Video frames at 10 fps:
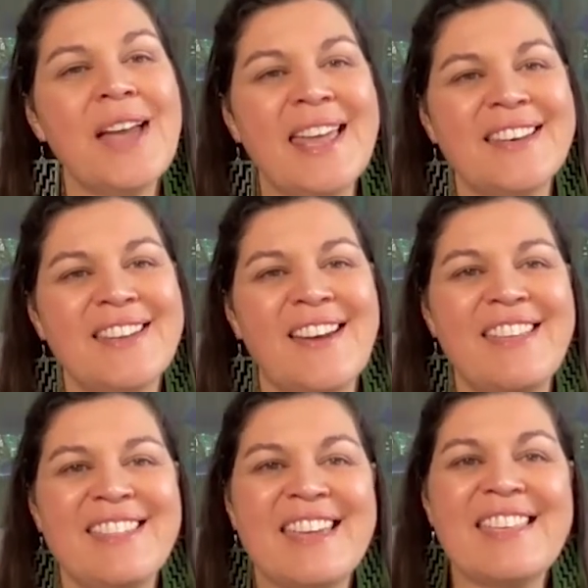And I
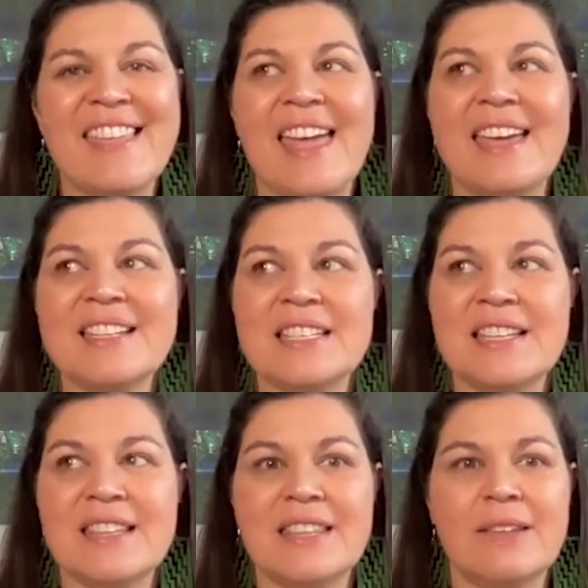think that
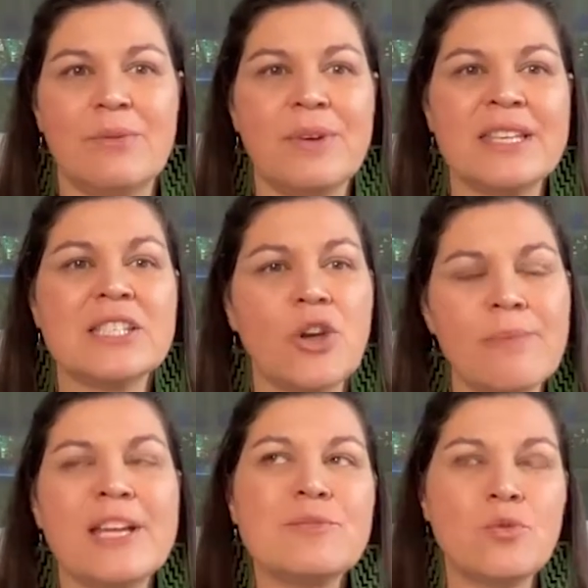we're so
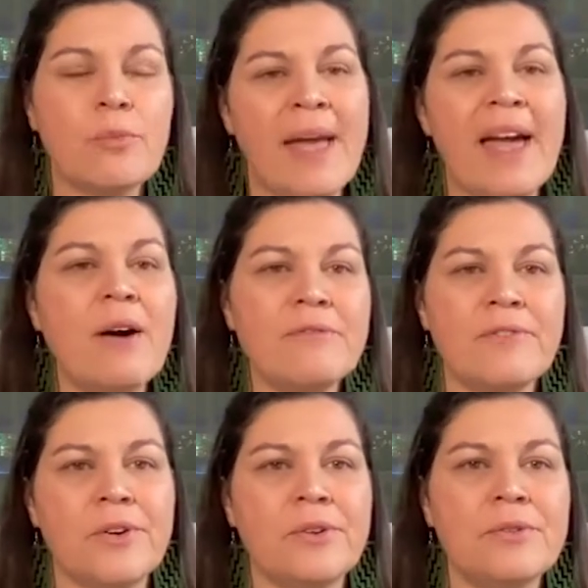much more
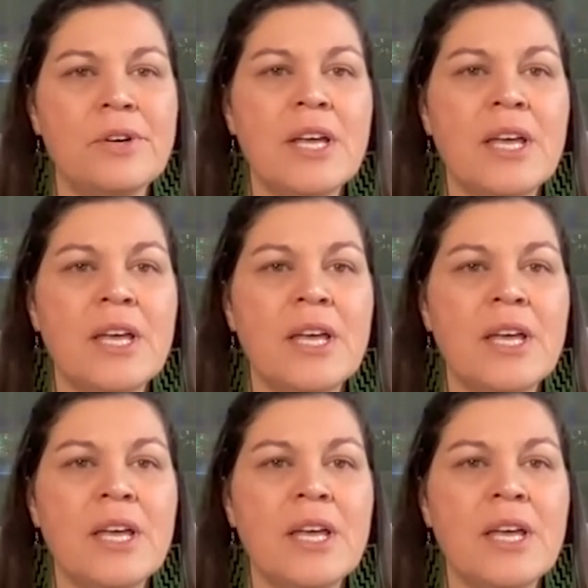powerful